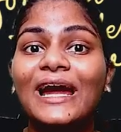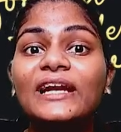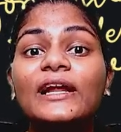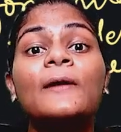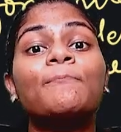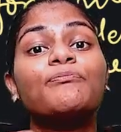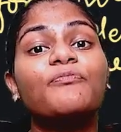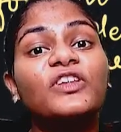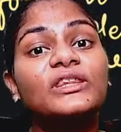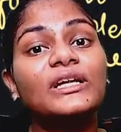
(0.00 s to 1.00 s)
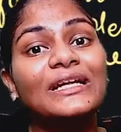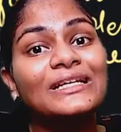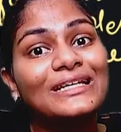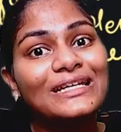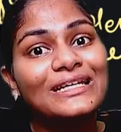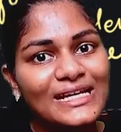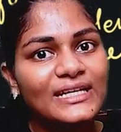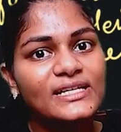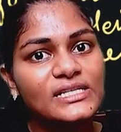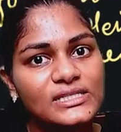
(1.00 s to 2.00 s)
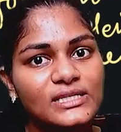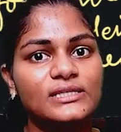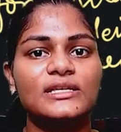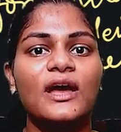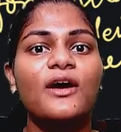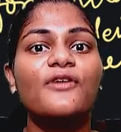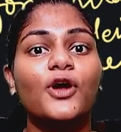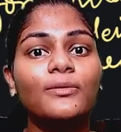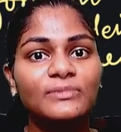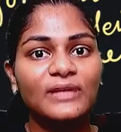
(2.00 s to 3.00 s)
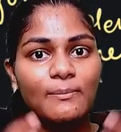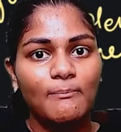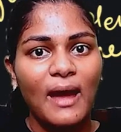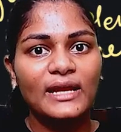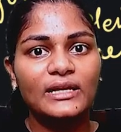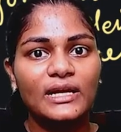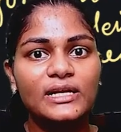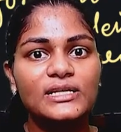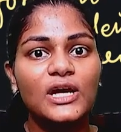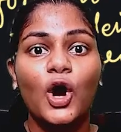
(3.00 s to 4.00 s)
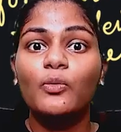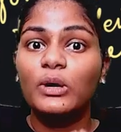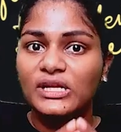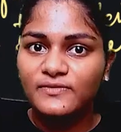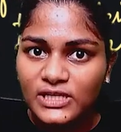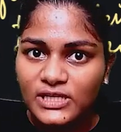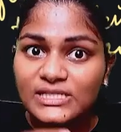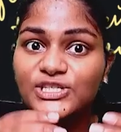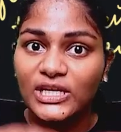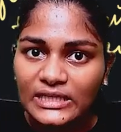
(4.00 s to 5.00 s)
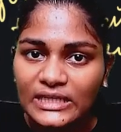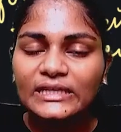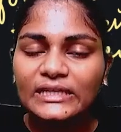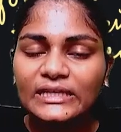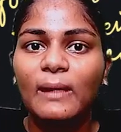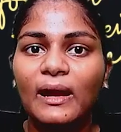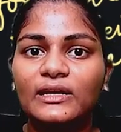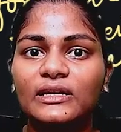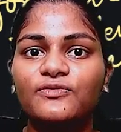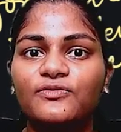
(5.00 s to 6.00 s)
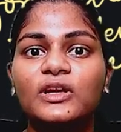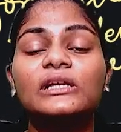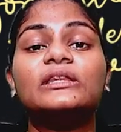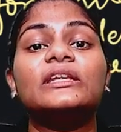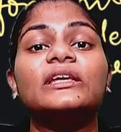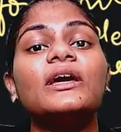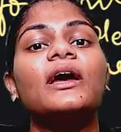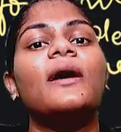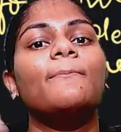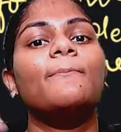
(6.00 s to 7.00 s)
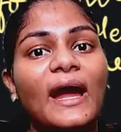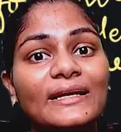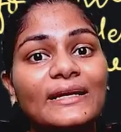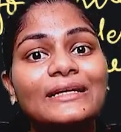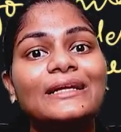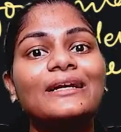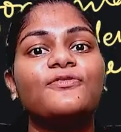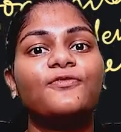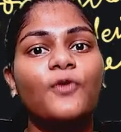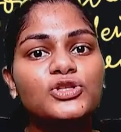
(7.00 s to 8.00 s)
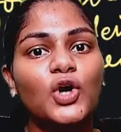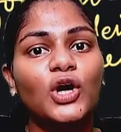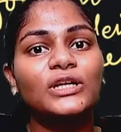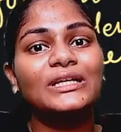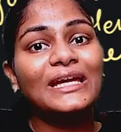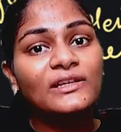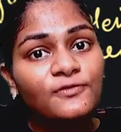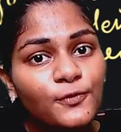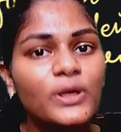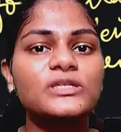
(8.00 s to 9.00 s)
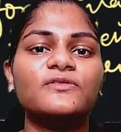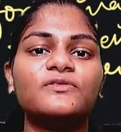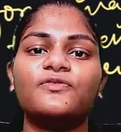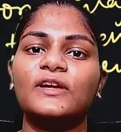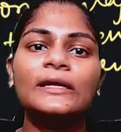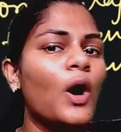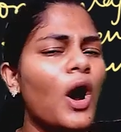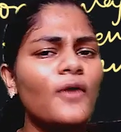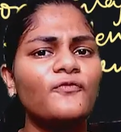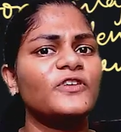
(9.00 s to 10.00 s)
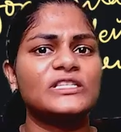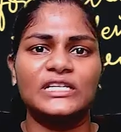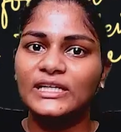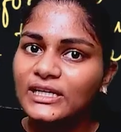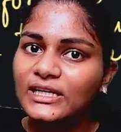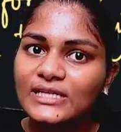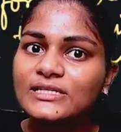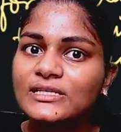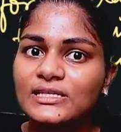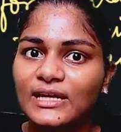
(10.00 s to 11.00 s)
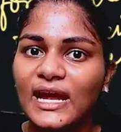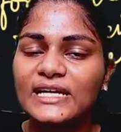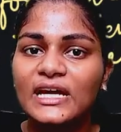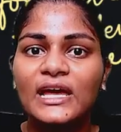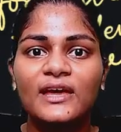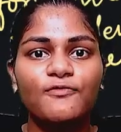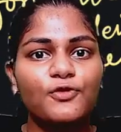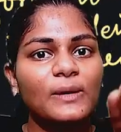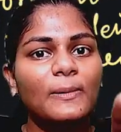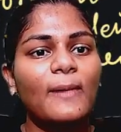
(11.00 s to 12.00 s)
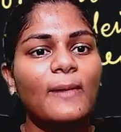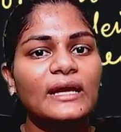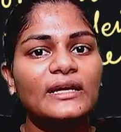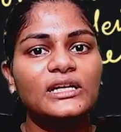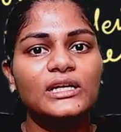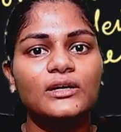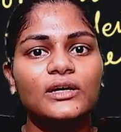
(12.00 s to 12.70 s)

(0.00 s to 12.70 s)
with the increasing distance from that magnet or whatever is generating that magnetic field, the magnetic force or the influence of the field obviously decreases, right? If you keep a magnet here